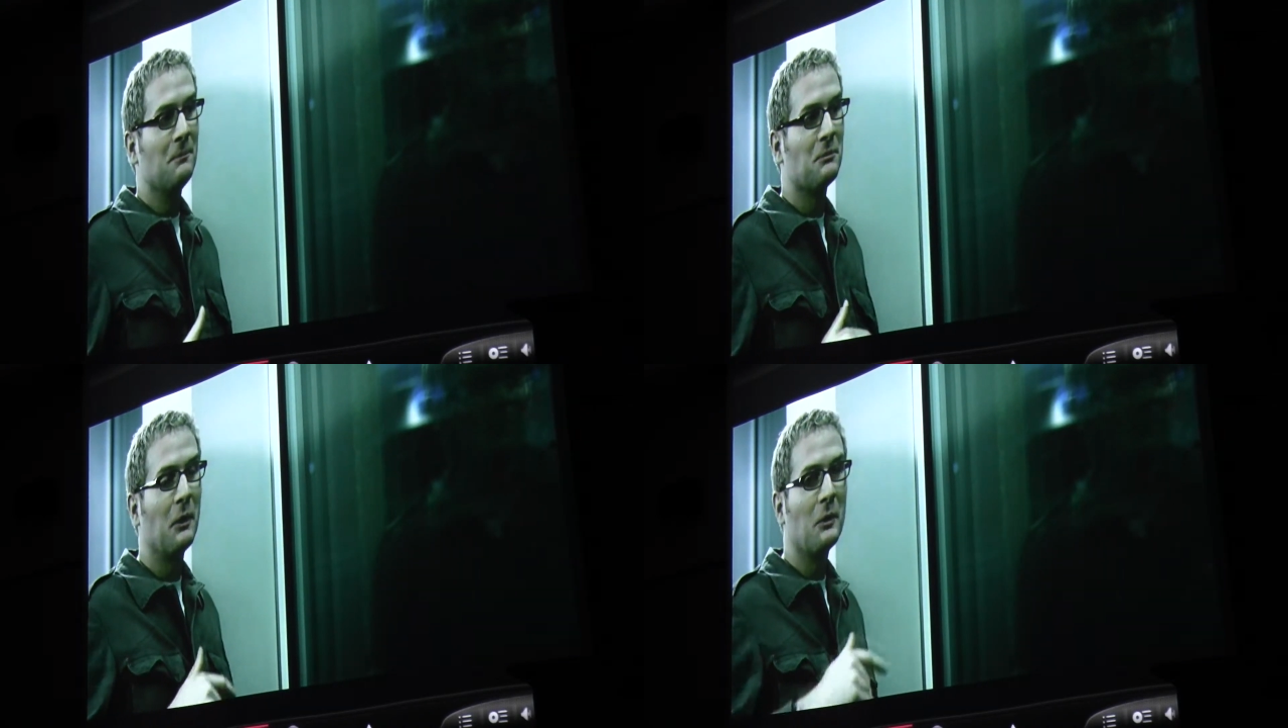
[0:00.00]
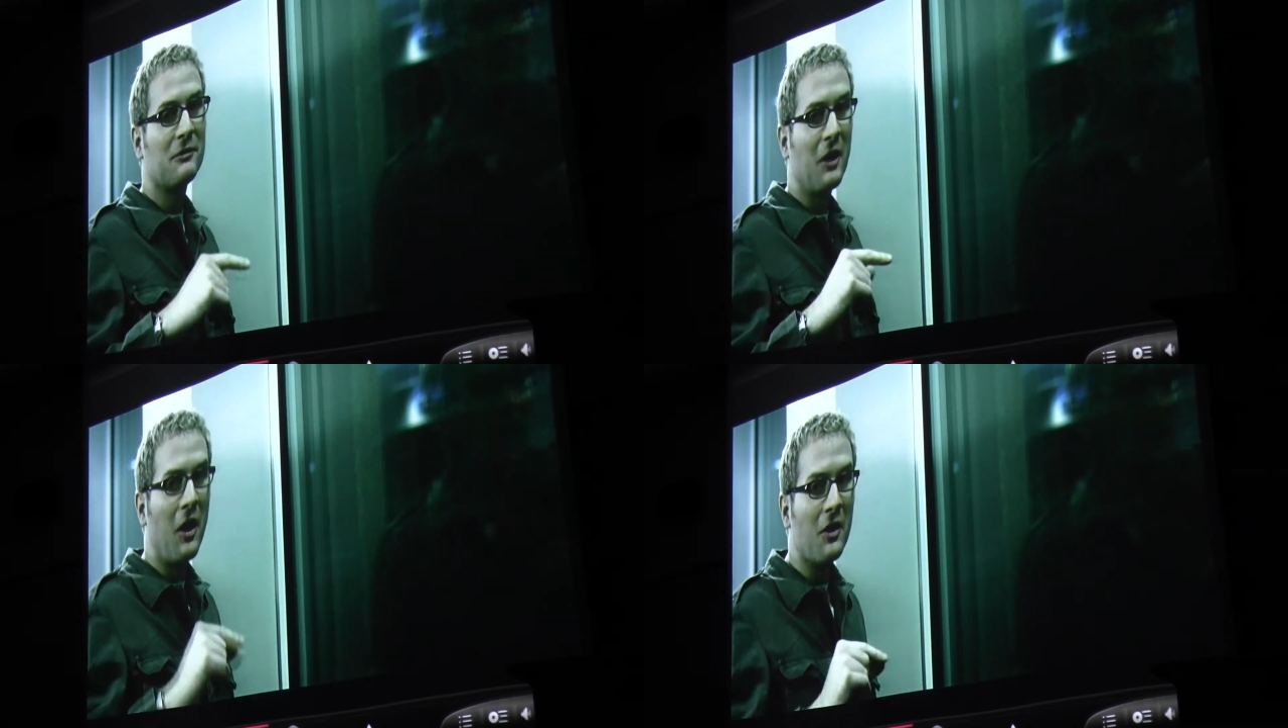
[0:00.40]
but
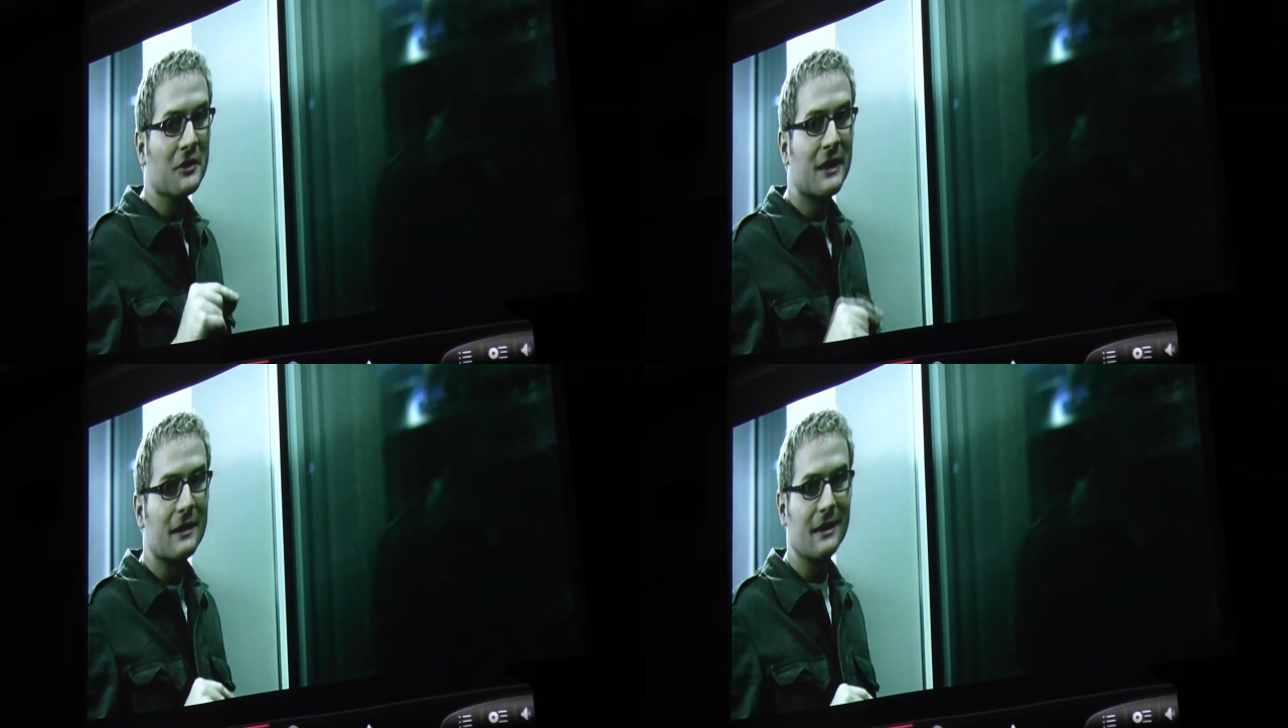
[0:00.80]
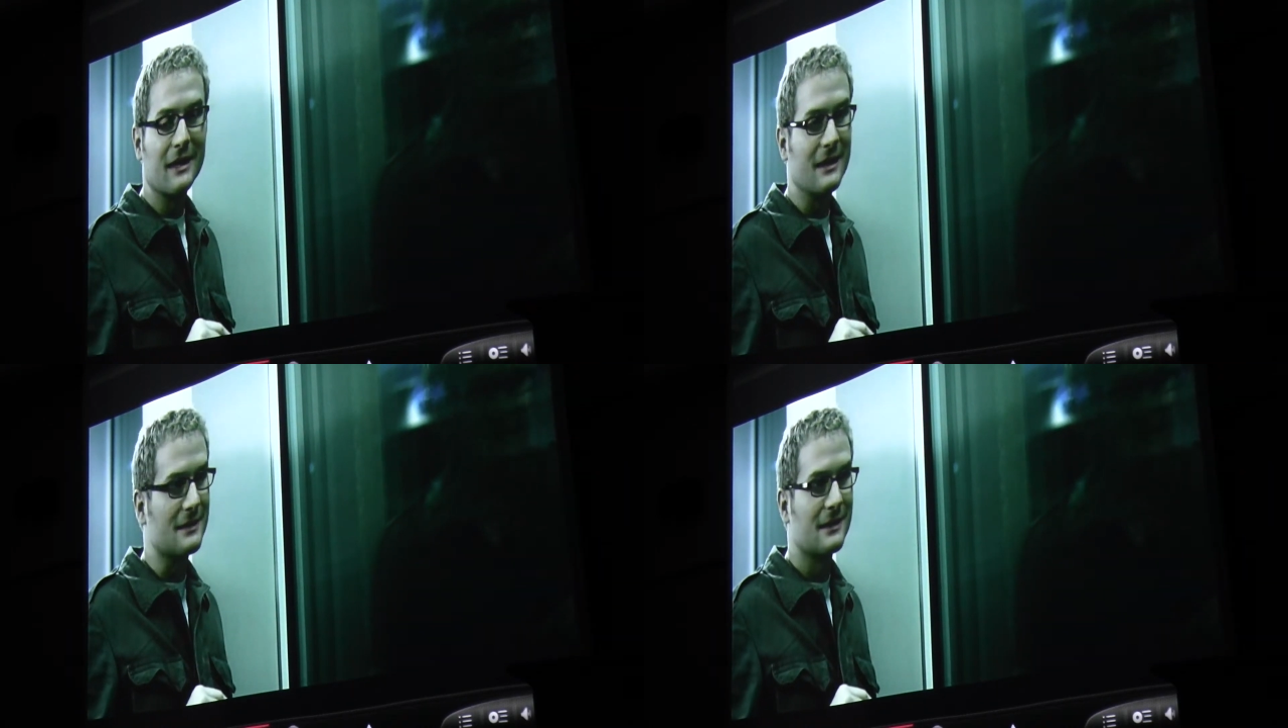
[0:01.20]
we've all done
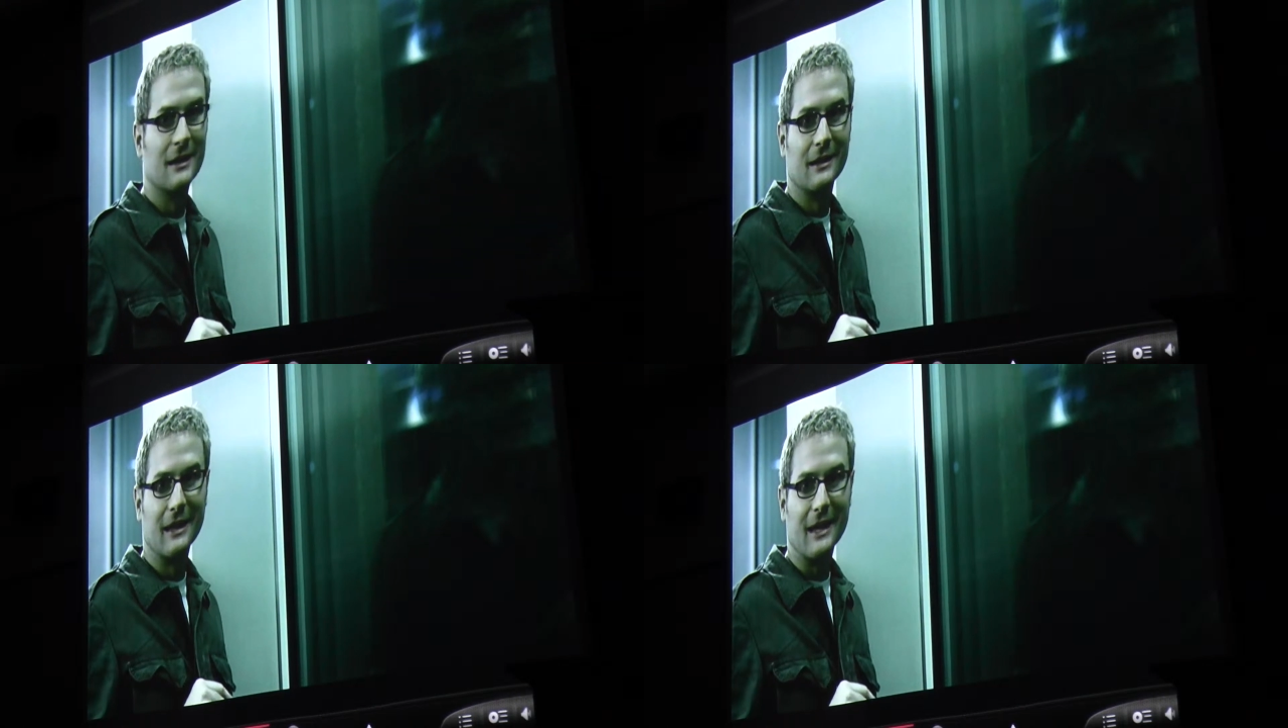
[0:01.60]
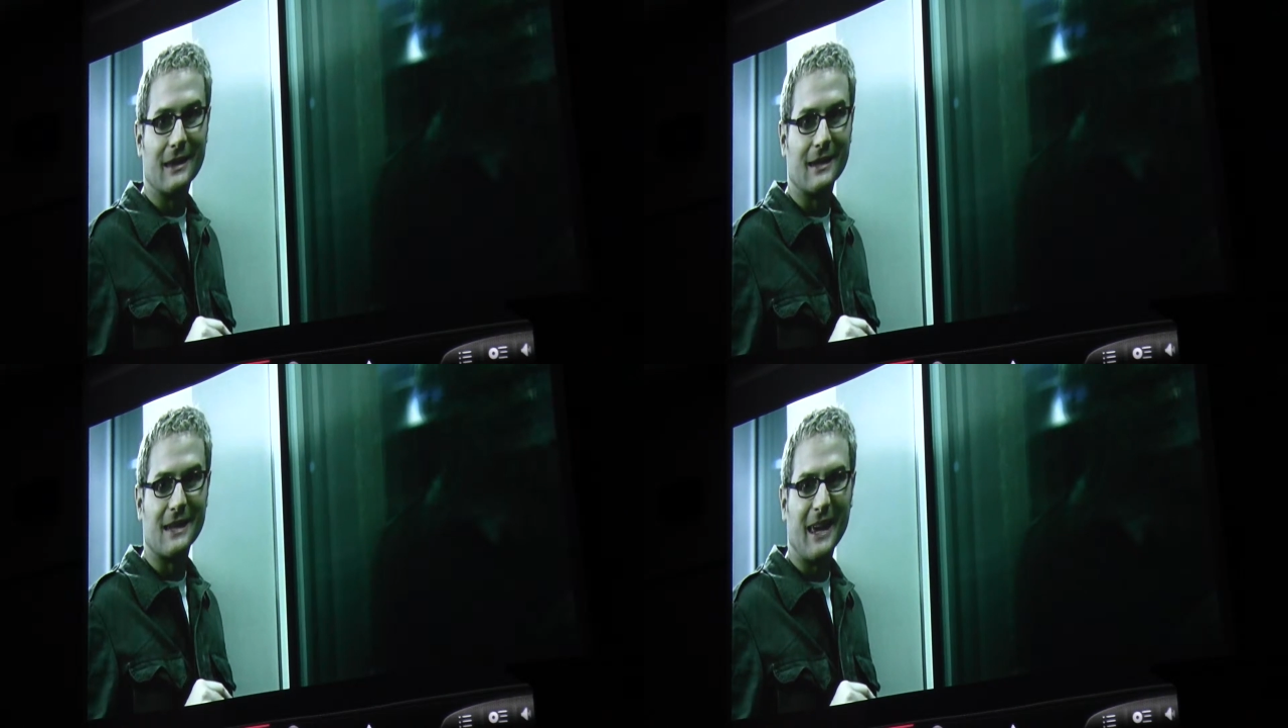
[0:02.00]
things like
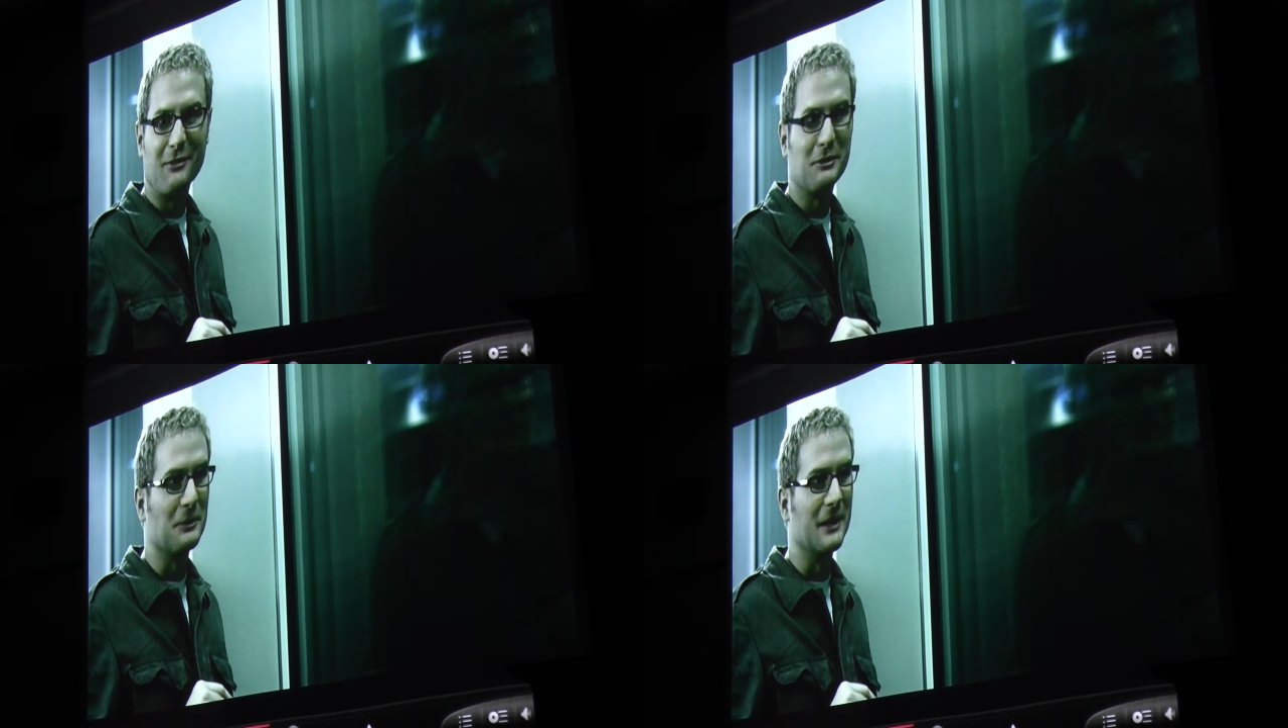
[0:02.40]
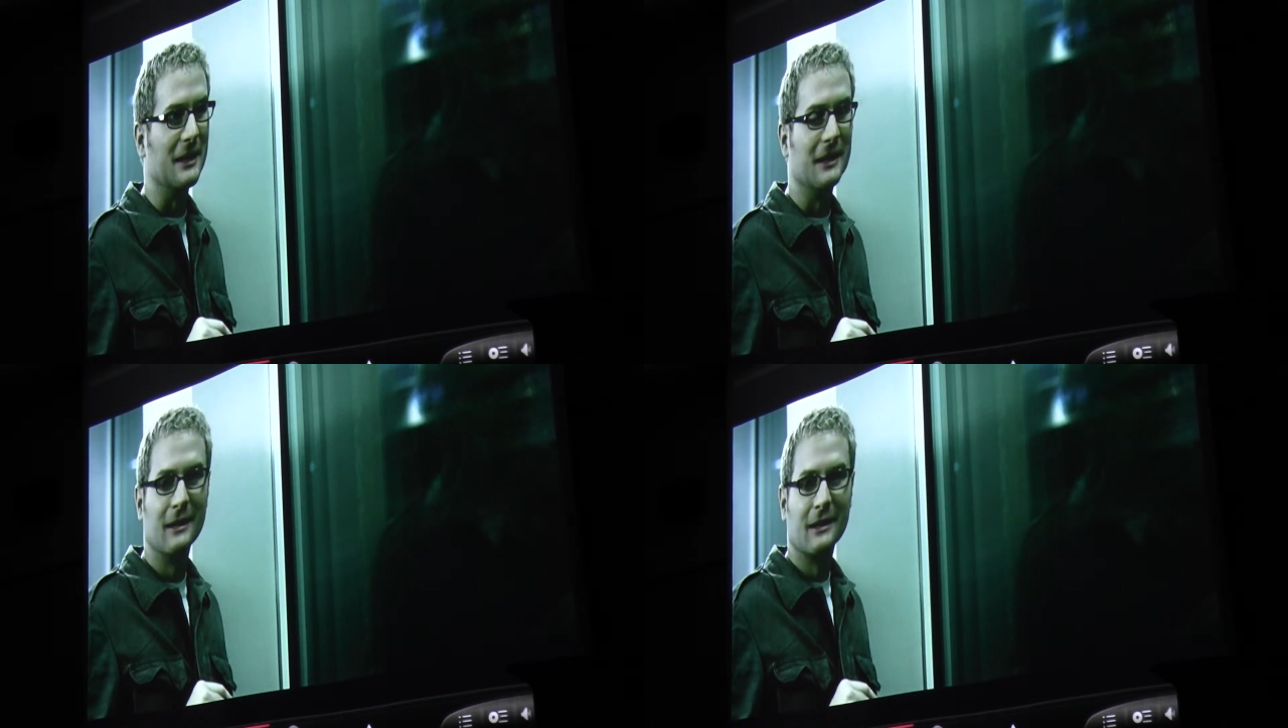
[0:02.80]
this, haven't
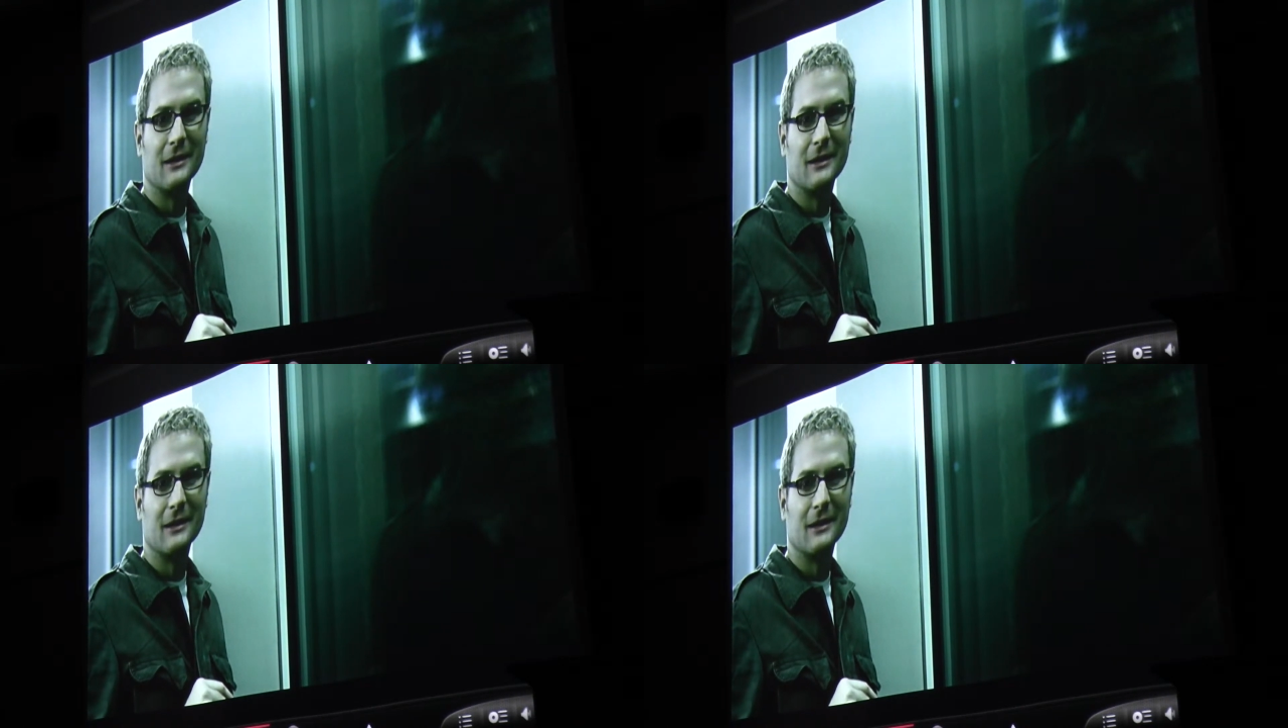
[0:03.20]
we?